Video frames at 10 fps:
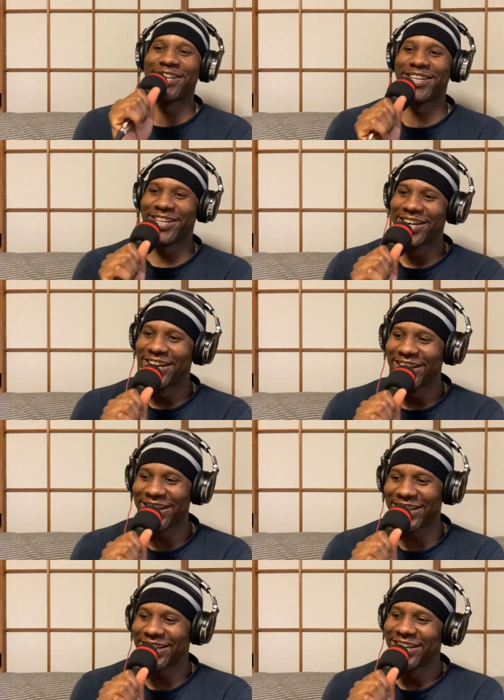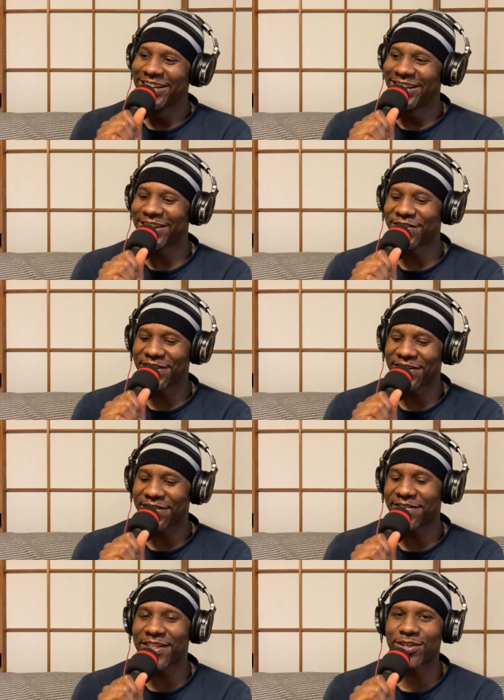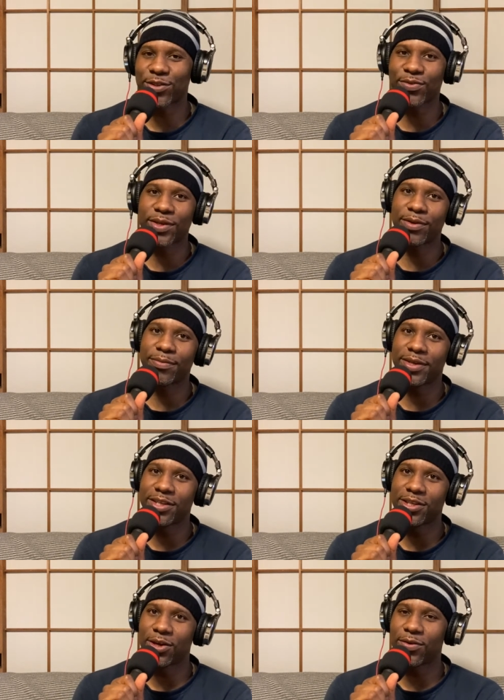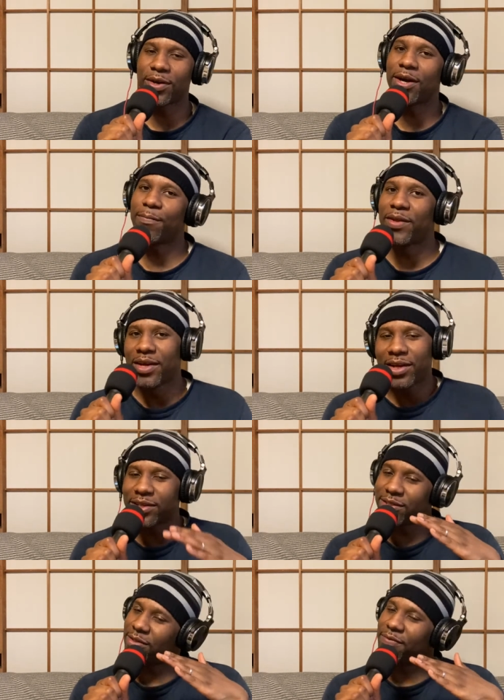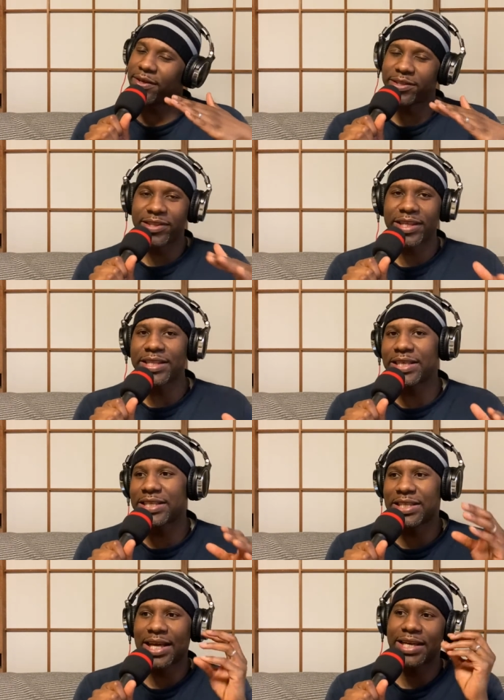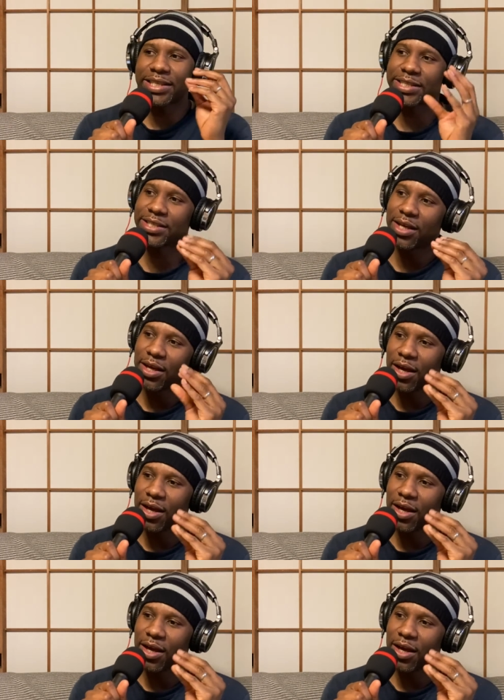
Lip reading: if that's what you will. But it's just very thinly sliced.